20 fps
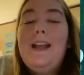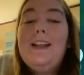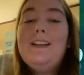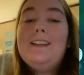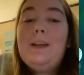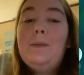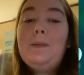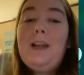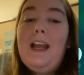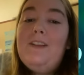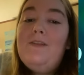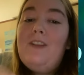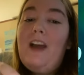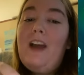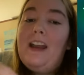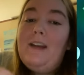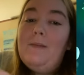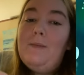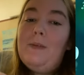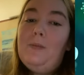it's some kind of
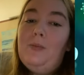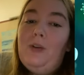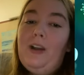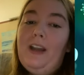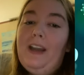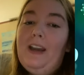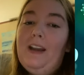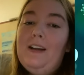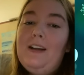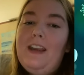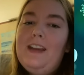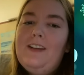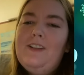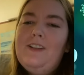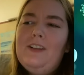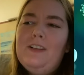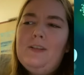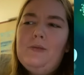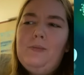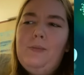vitamin brand.
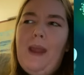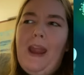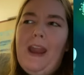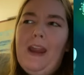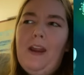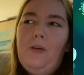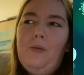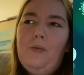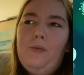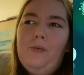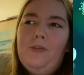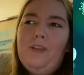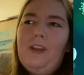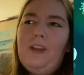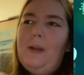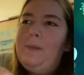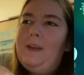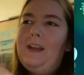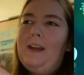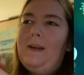Nature's Bound
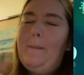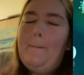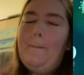something.